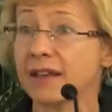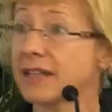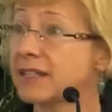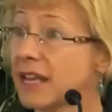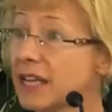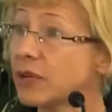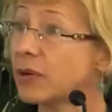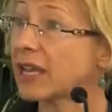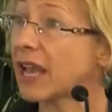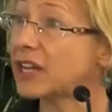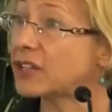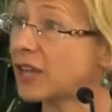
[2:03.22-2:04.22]

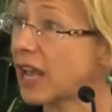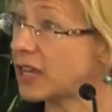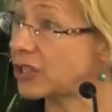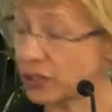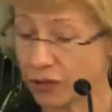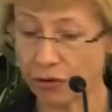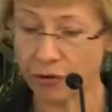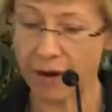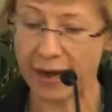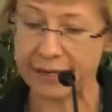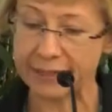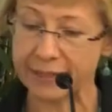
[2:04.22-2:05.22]
continuing education
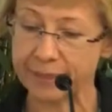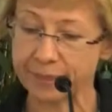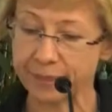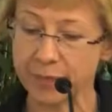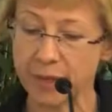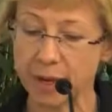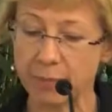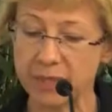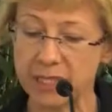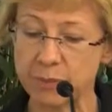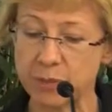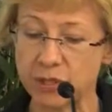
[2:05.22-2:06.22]
credit,
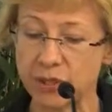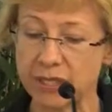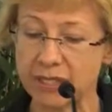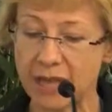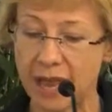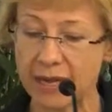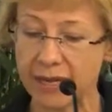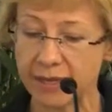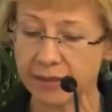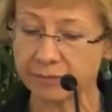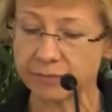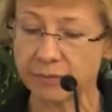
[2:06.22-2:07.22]
please be sure to sign
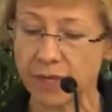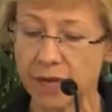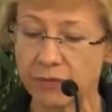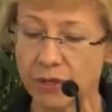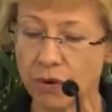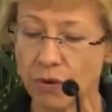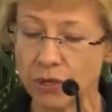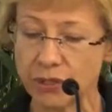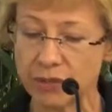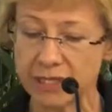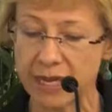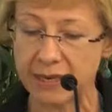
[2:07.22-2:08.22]
in and record
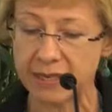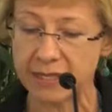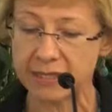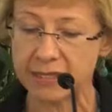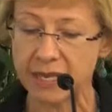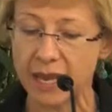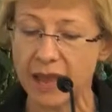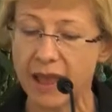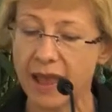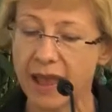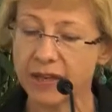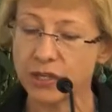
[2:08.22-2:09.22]
your attendance
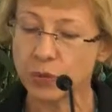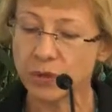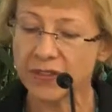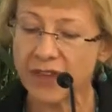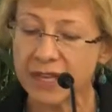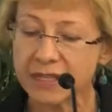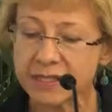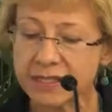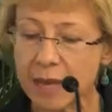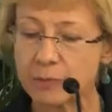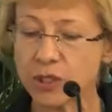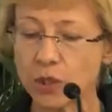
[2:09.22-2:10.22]
and you will then
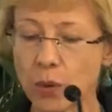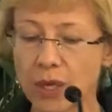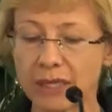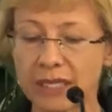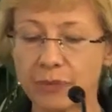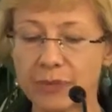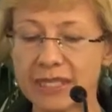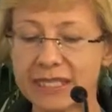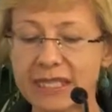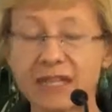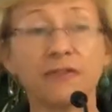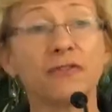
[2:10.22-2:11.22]
subsequently
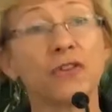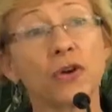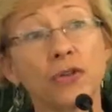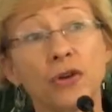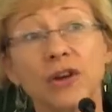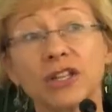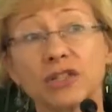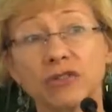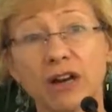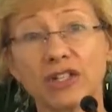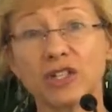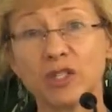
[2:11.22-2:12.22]
receive further
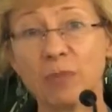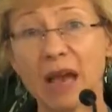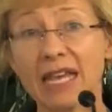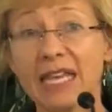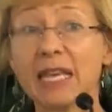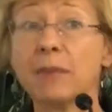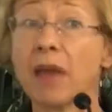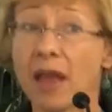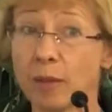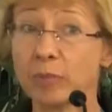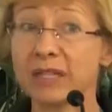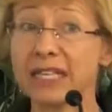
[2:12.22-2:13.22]
instructions by
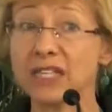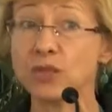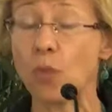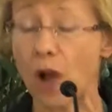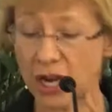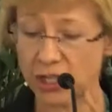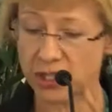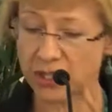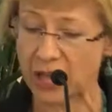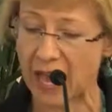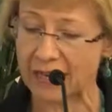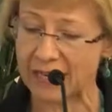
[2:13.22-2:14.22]
email. Please watch
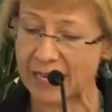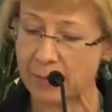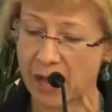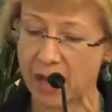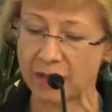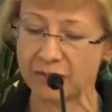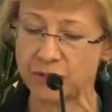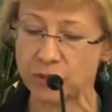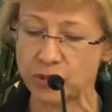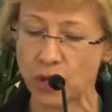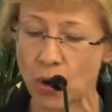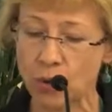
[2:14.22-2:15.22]
that email. If you
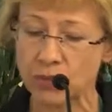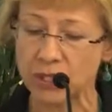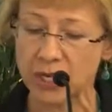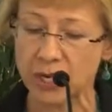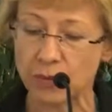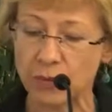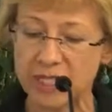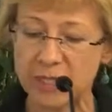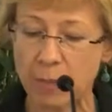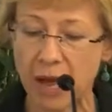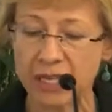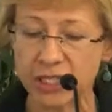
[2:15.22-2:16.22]
don't
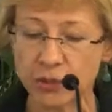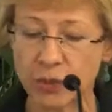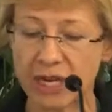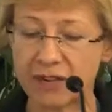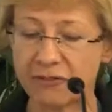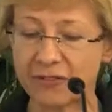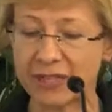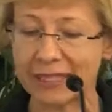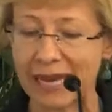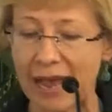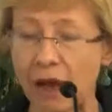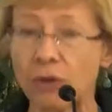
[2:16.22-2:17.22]
respond to it and fill
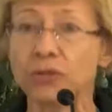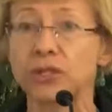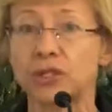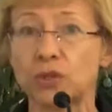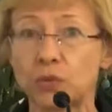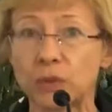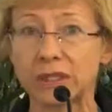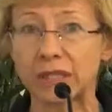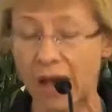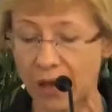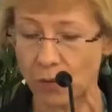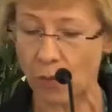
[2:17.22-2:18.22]
it out, you will
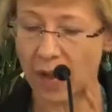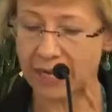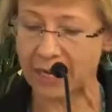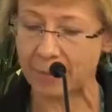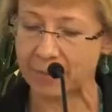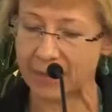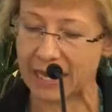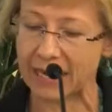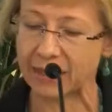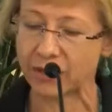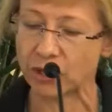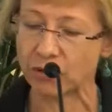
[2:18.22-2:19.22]
not wind up
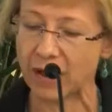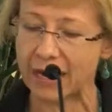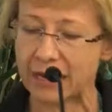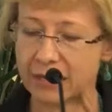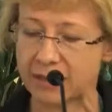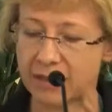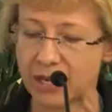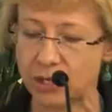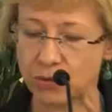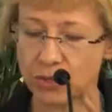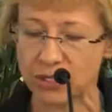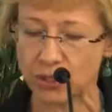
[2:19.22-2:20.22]
getting the credit that
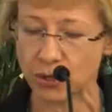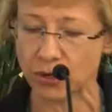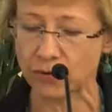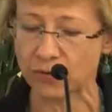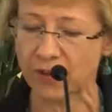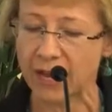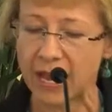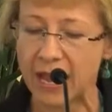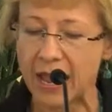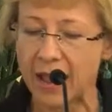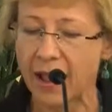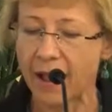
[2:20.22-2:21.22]
you deserve.
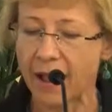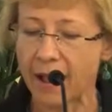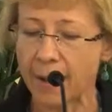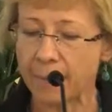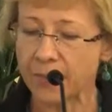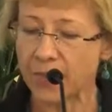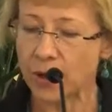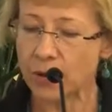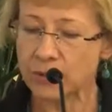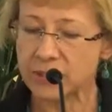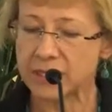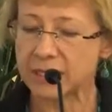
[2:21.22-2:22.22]
Um,
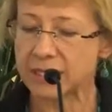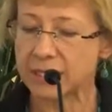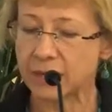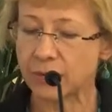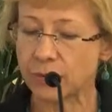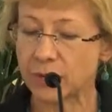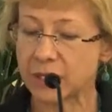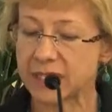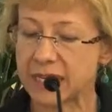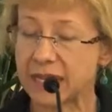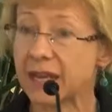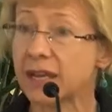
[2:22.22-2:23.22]
those
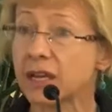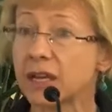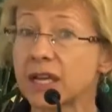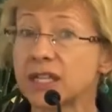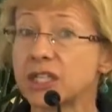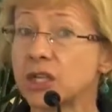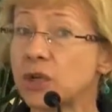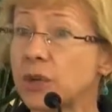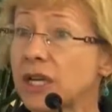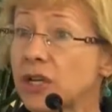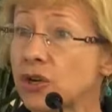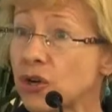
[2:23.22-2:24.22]
seeking
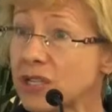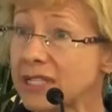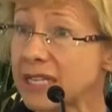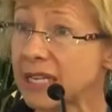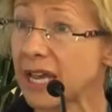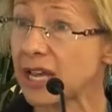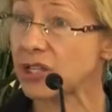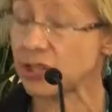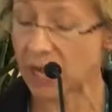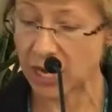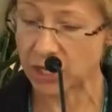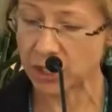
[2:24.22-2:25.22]
continuing nursing
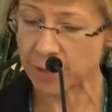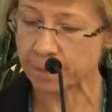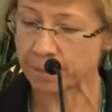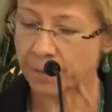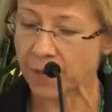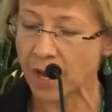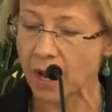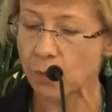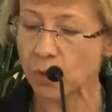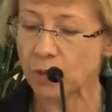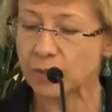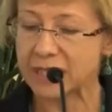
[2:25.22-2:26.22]
education
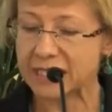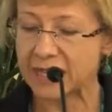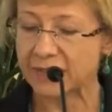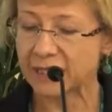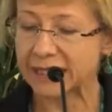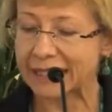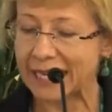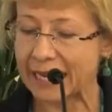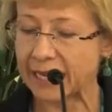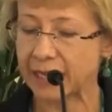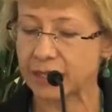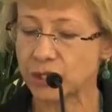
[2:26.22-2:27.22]
will receive a
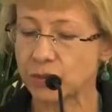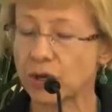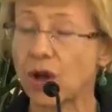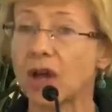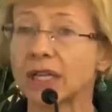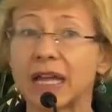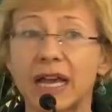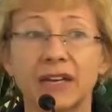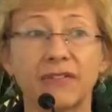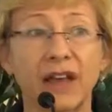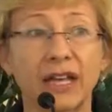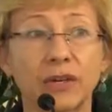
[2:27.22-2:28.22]
link to an online
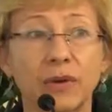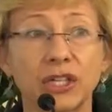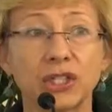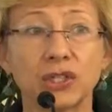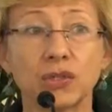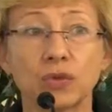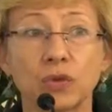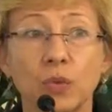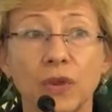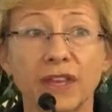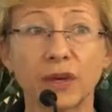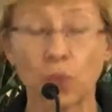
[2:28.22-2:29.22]
evaluation tool
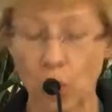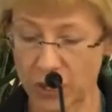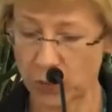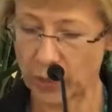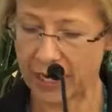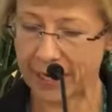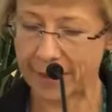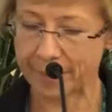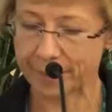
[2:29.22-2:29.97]
within one week.